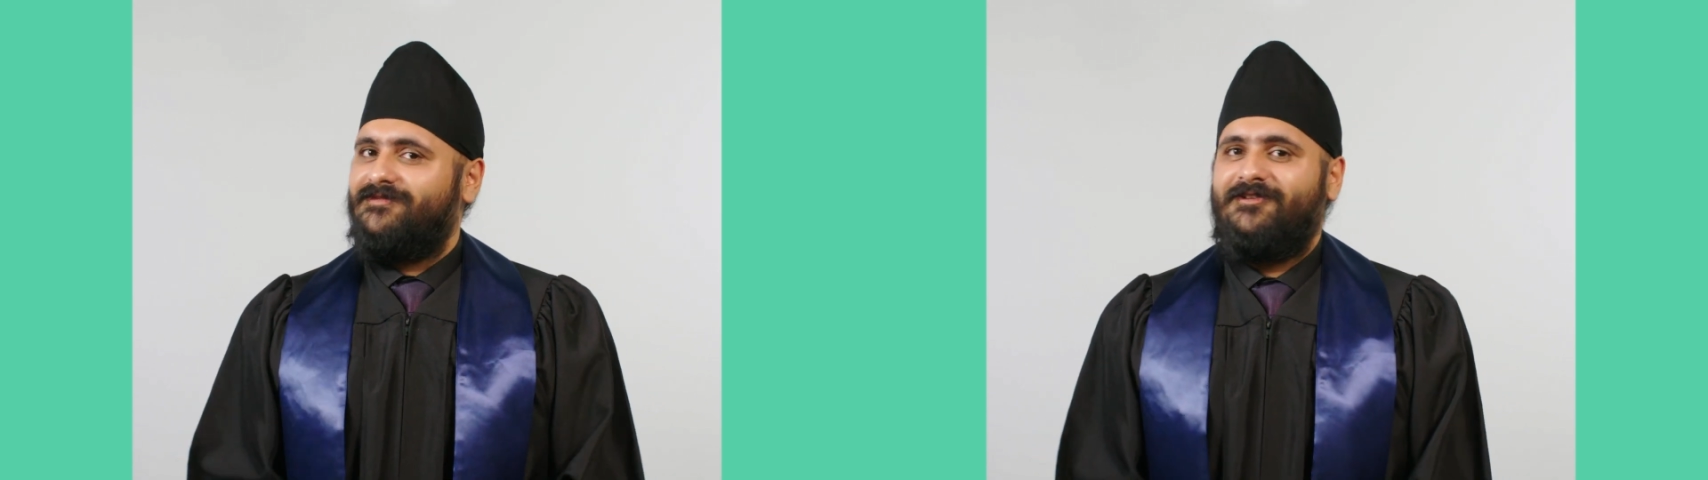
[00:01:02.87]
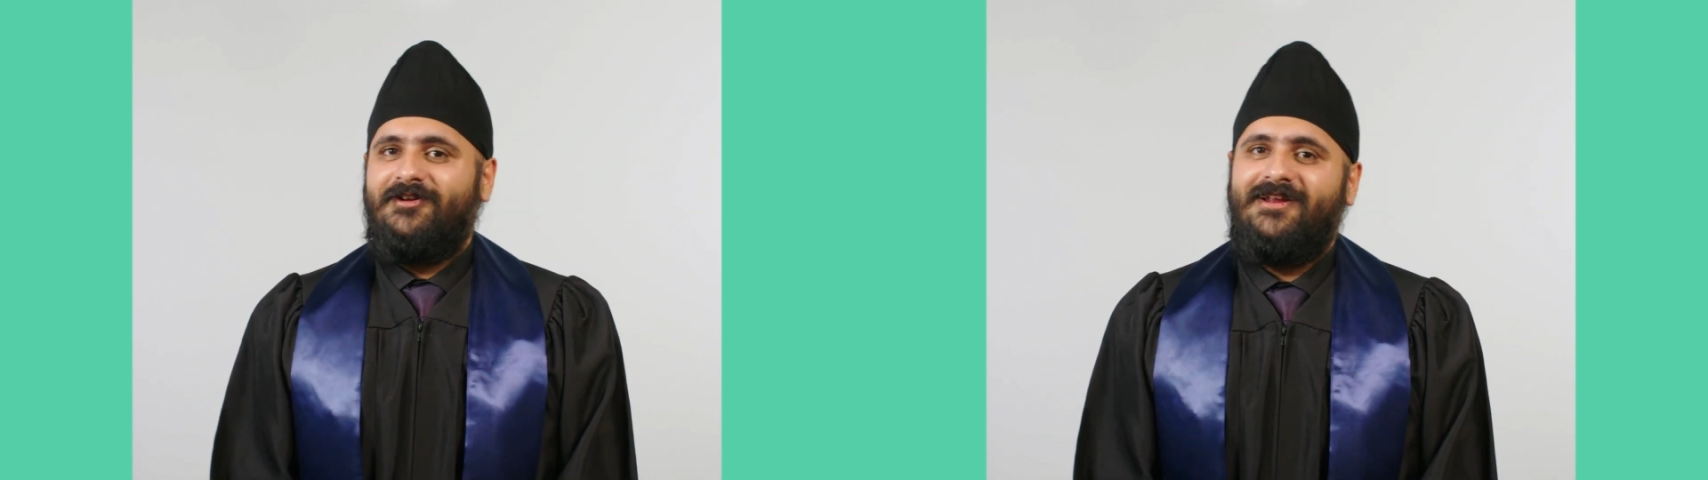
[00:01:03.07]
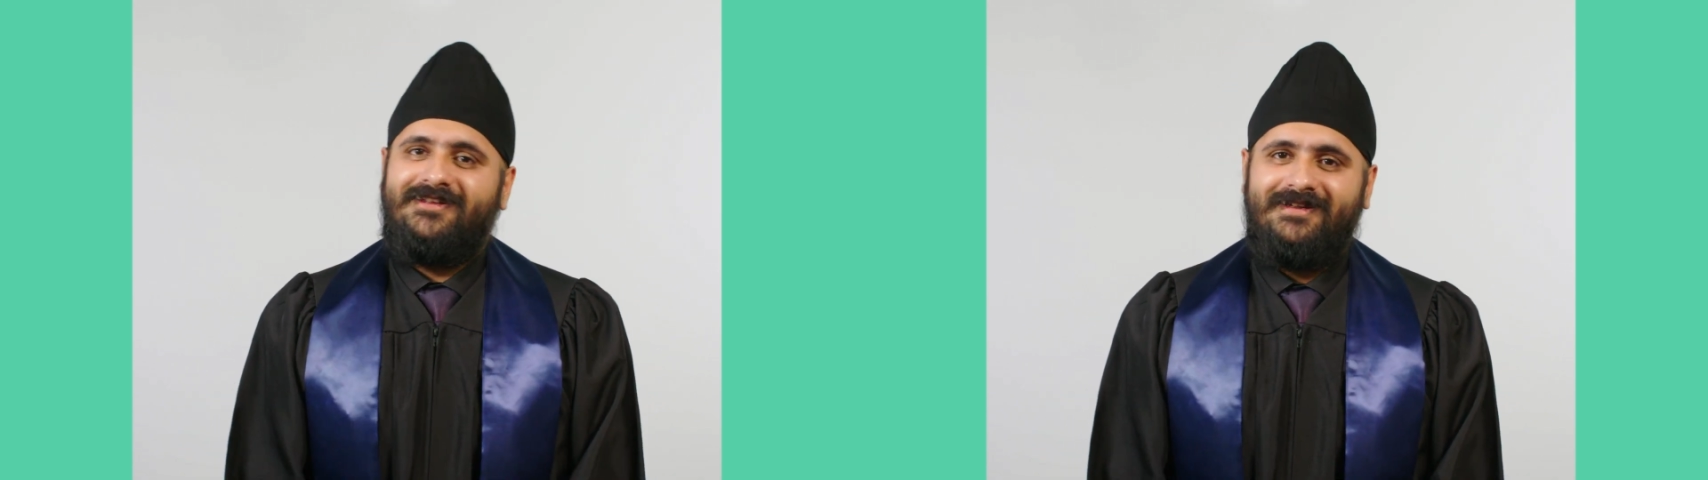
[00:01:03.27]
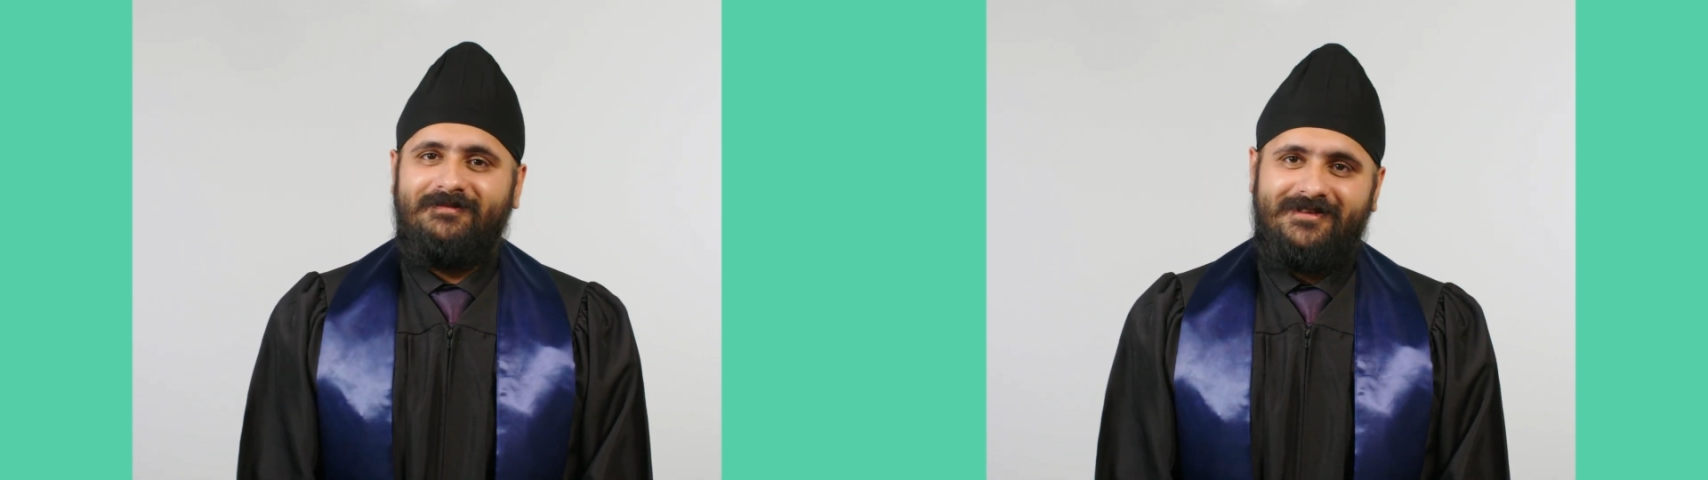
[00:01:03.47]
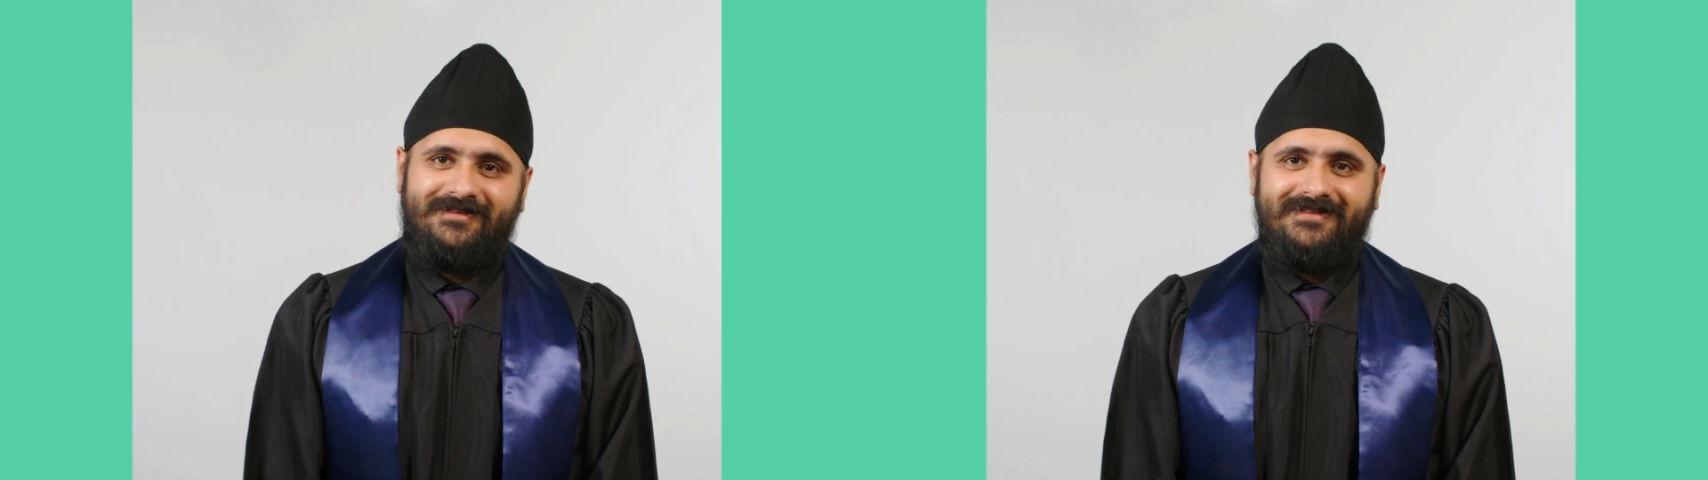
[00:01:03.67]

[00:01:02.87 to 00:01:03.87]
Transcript: not accepted.